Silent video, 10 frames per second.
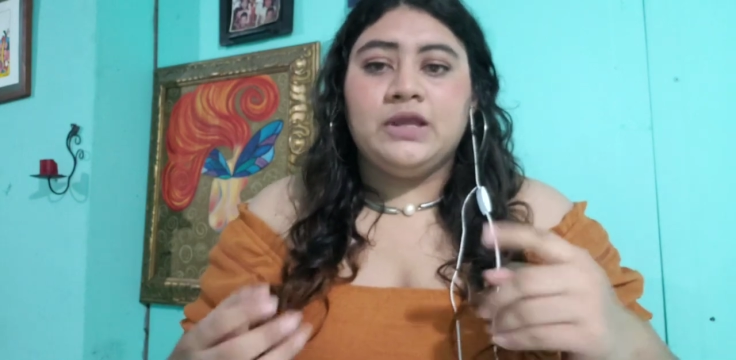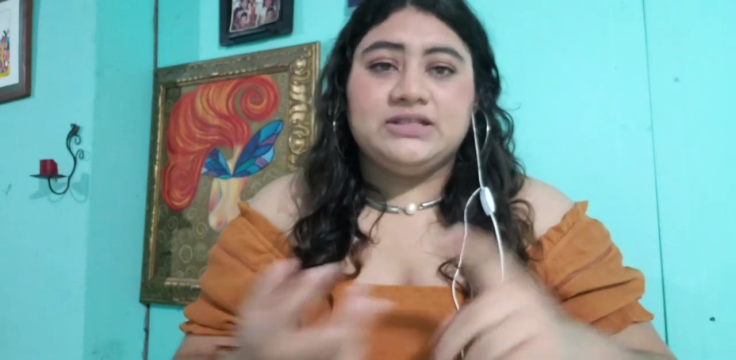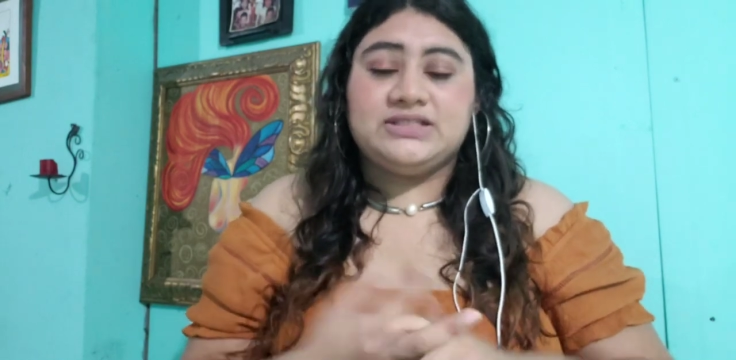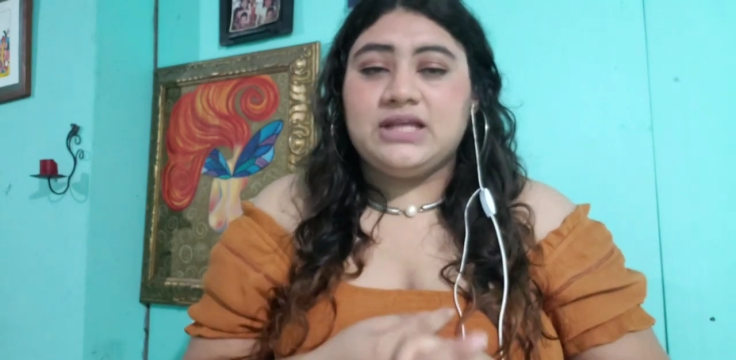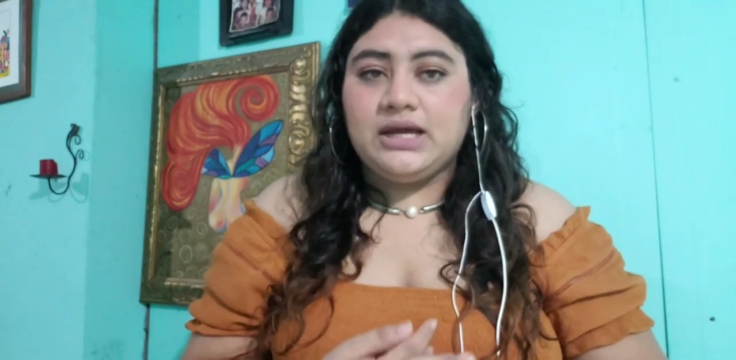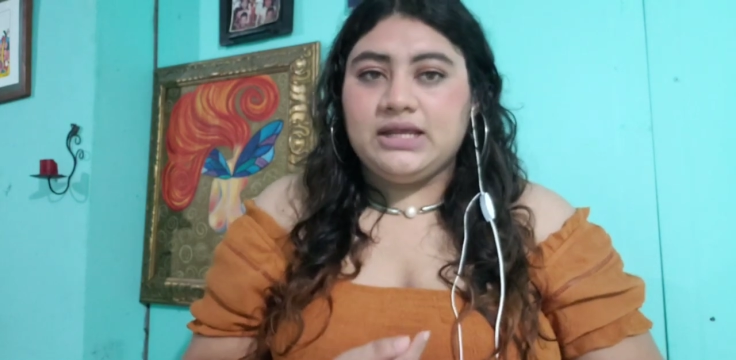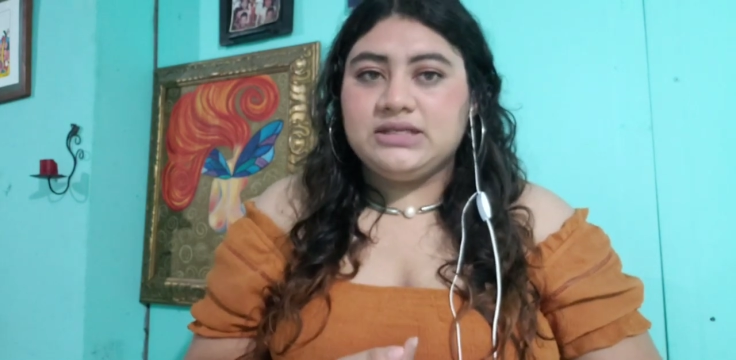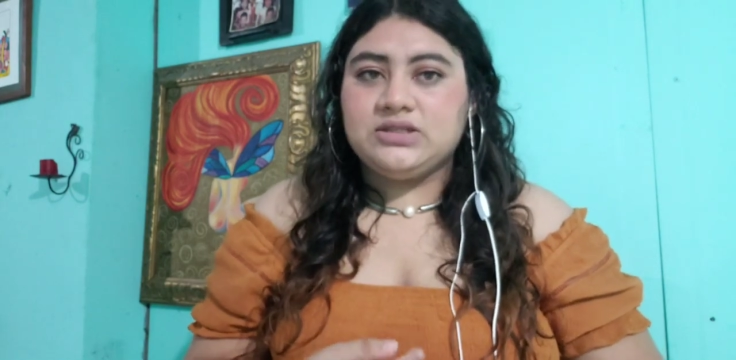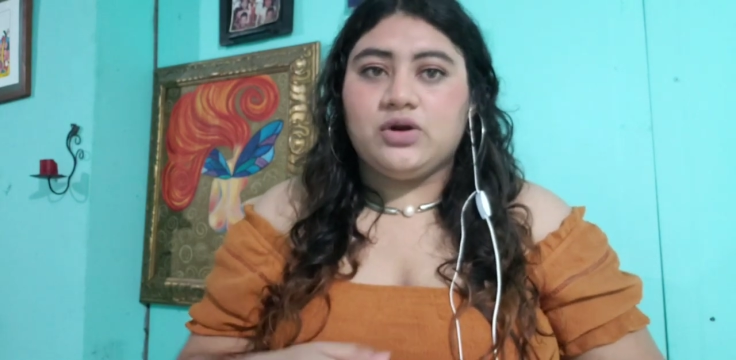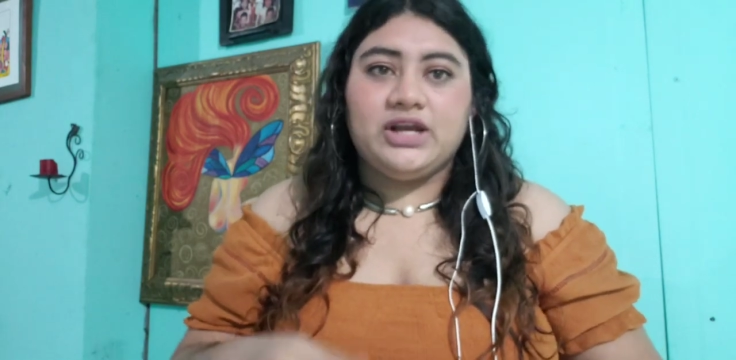
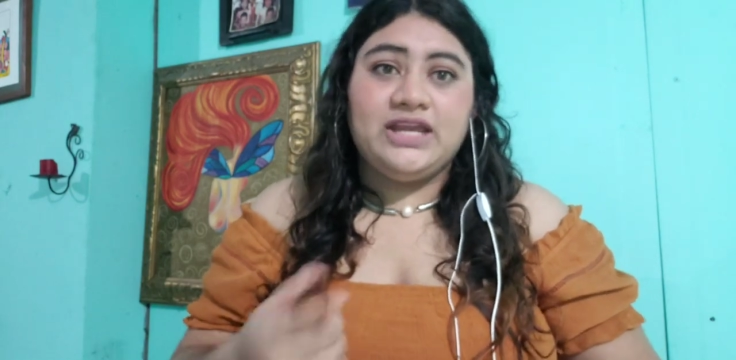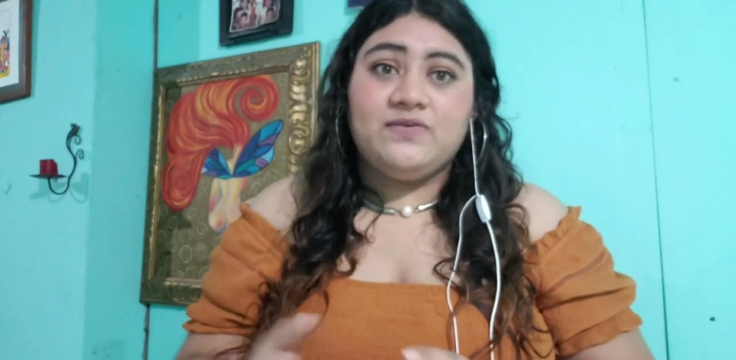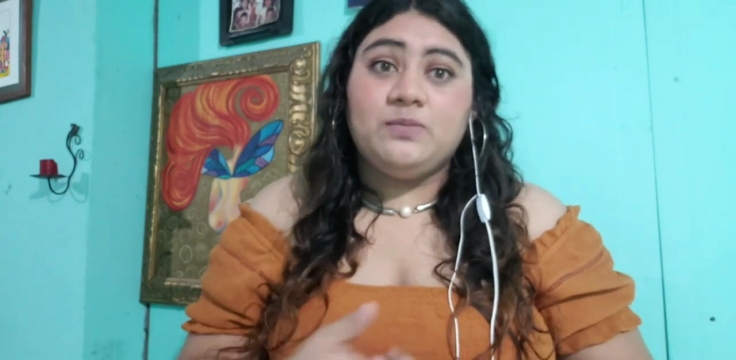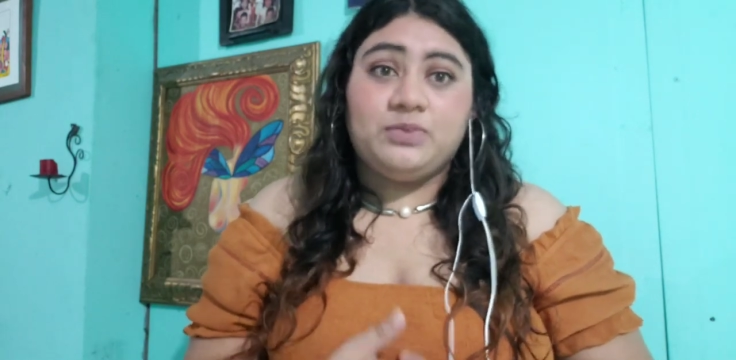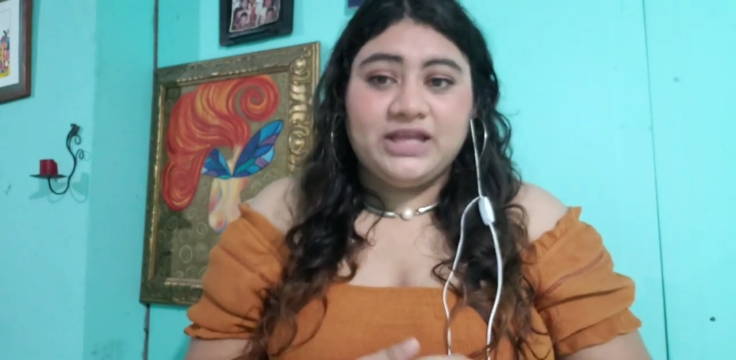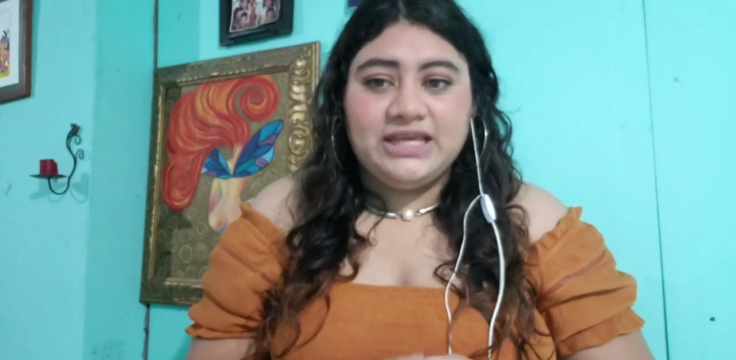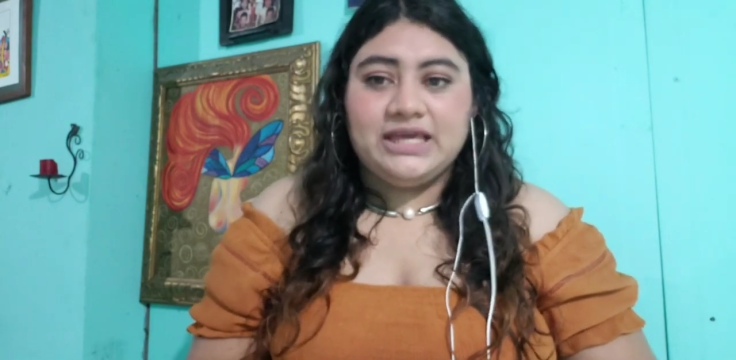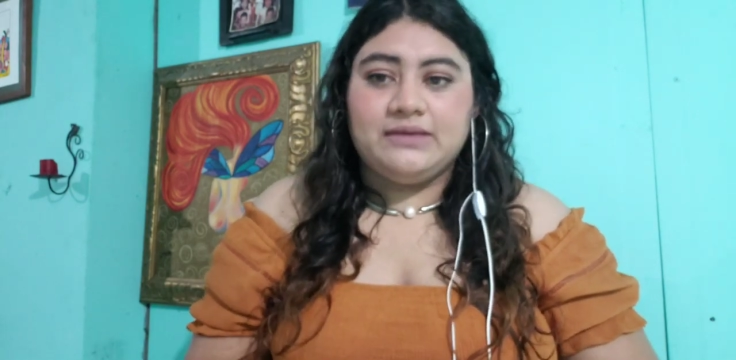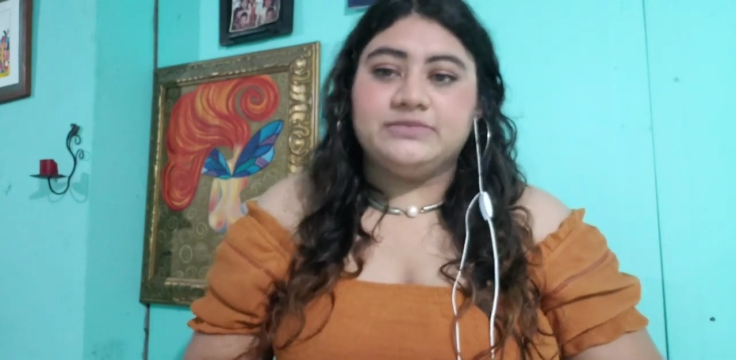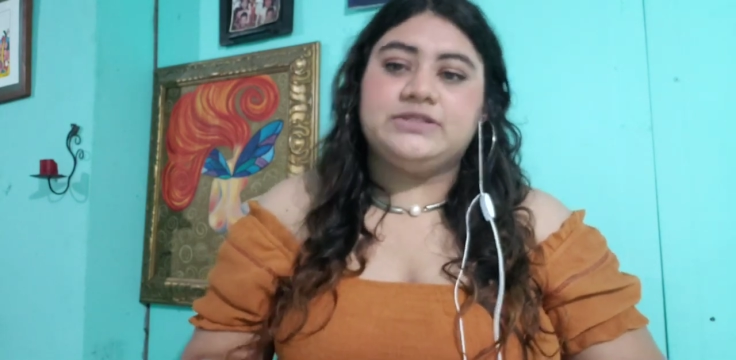studies, or even play
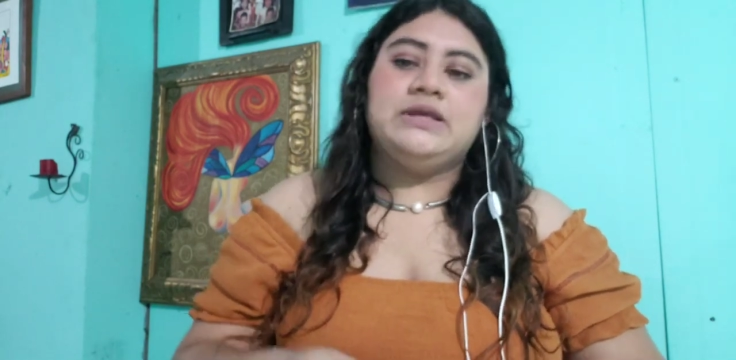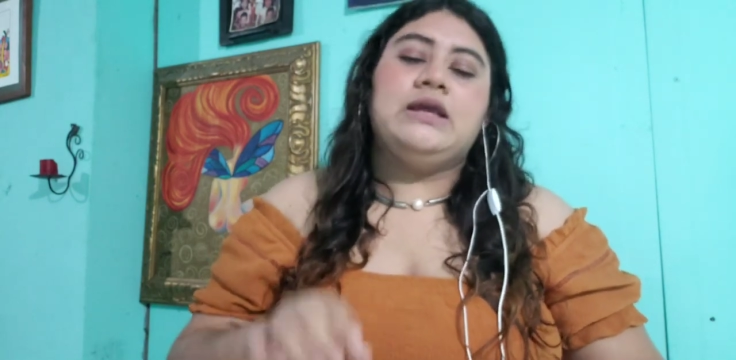games.